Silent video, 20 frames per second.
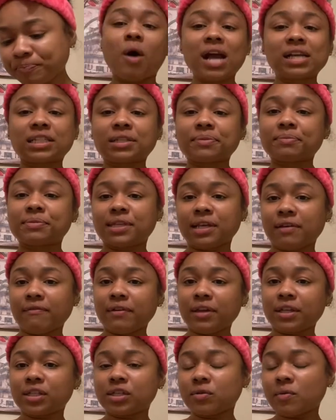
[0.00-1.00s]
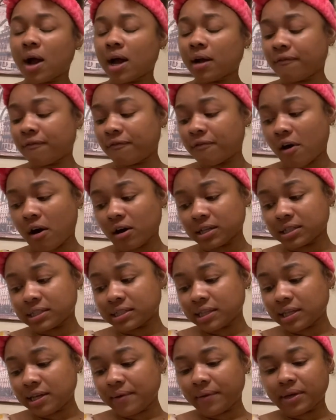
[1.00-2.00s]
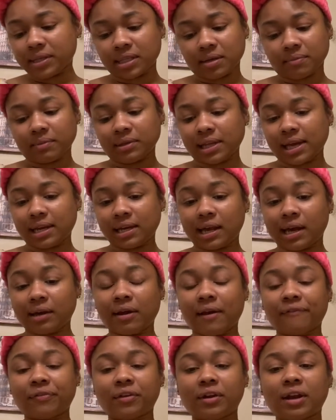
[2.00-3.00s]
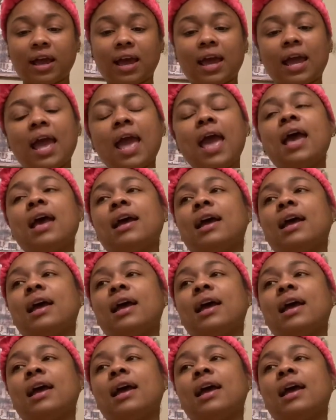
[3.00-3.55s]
Watch some TV till I fall asleep because I'm lay down after that.